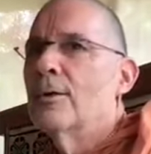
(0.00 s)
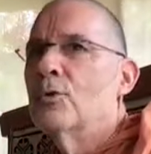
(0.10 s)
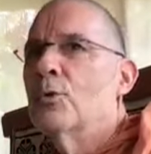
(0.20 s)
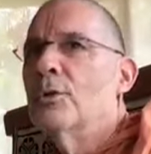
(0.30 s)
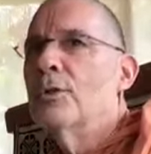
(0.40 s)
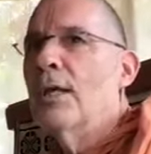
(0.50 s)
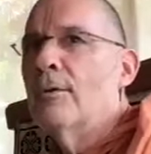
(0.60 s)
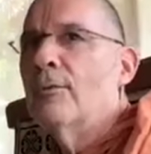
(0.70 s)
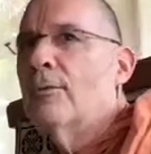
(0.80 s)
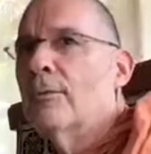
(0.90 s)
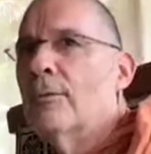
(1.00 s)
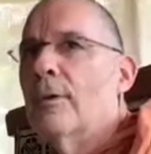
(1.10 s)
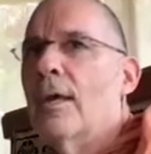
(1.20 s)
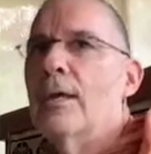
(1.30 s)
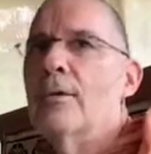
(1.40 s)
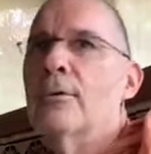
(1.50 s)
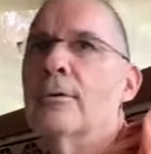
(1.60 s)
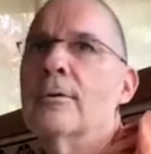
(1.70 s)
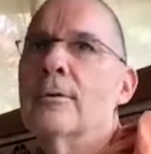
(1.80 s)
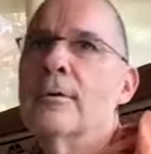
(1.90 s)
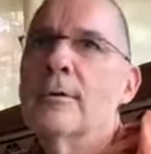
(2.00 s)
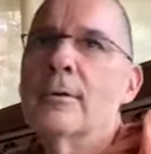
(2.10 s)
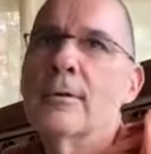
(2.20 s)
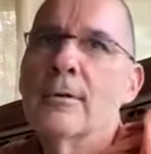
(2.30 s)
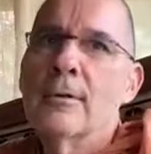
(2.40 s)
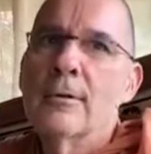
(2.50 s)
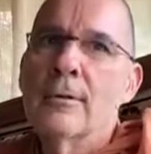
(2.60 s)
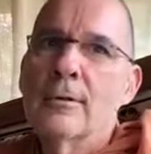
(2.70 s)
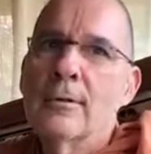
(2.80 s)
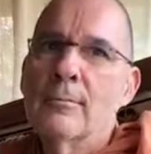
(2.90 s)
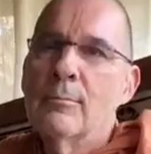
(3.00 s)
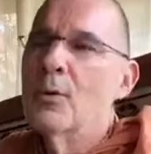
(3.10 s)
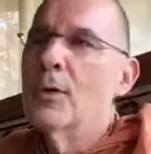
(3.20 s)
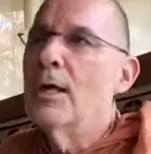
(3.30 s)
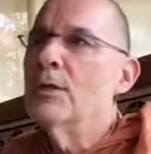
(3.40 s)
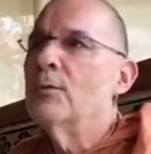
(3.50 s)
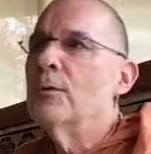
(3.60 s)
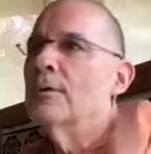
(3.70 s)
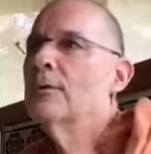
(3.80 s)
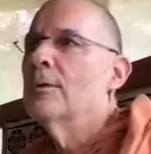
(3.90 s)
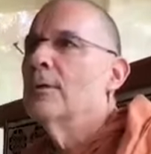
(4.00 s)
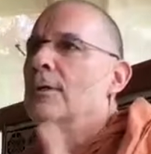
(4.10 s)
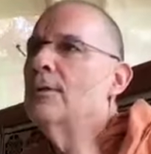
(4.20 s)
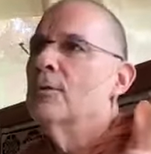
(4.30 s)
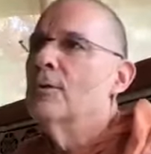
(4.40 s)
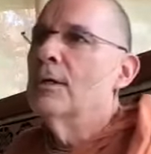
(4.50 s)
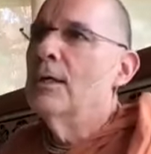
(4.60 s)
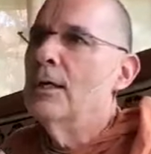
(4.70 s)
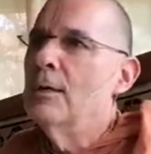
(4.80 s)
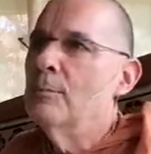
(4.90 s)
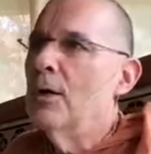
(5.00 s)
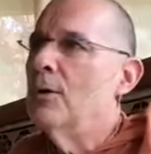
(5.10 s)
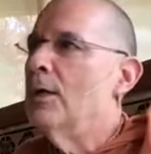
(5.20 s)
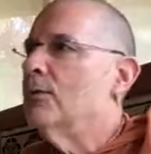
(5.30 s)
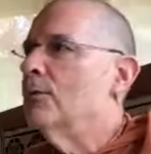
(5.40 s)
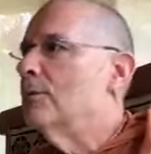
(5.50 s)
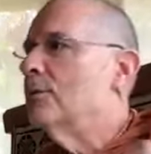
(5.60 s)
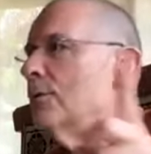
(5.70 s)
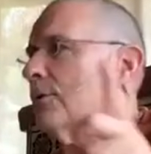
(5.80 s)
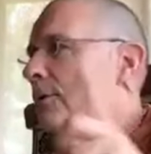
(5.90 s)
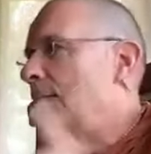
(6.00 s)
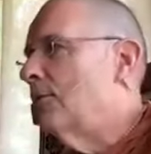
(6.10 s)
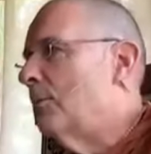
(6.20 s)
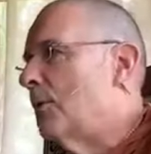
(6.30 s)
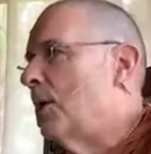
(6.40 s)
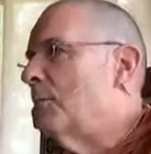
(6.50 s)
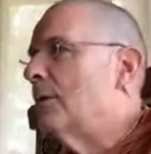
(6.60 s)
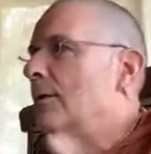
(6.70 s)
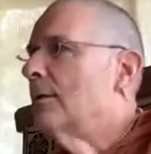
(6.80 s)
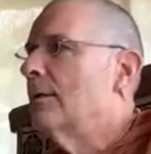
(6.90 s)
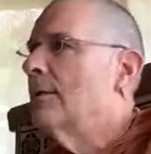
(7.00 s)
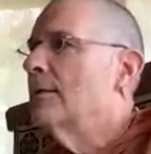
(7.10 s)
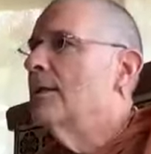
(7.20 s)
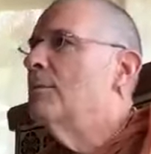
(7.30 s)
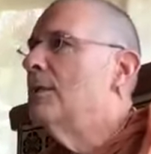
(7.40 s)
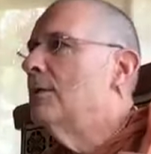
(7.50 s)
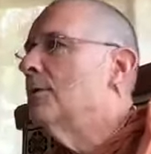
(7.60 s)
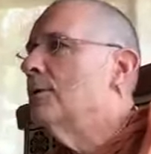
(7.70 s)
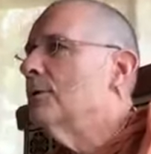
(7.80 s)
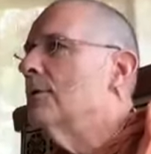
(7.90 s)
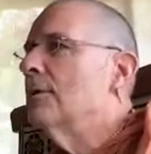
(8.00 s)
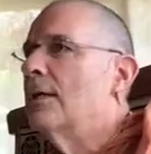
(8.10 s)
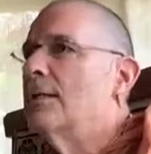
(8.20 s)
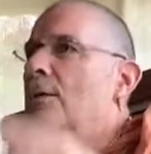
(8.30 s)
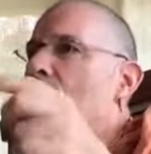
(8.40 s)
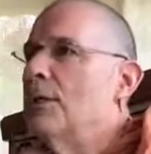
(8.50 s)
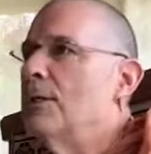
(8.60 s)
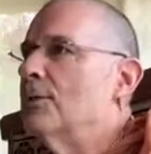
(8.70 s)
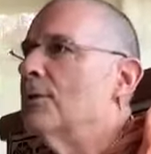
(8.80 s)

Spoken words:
Shrutadev and Bahulasva, the king, Bahulasva, and Shrutadev, the Brahmin, they meet Krishna, and he agrees